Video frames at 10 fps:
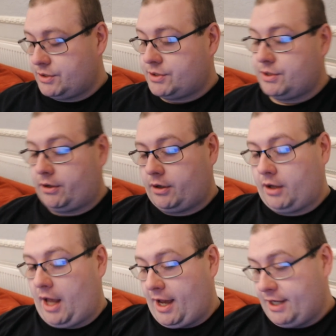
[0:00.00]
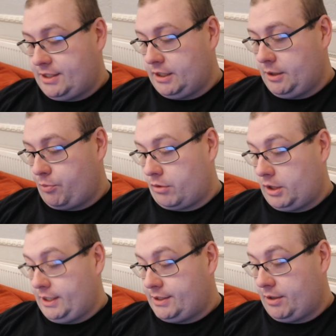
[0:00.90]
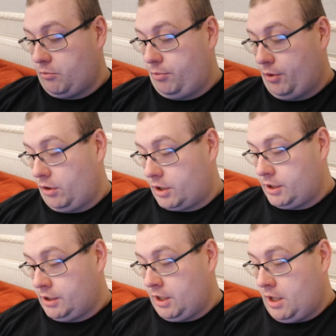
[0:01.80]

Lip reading: So I deliberately didn't book.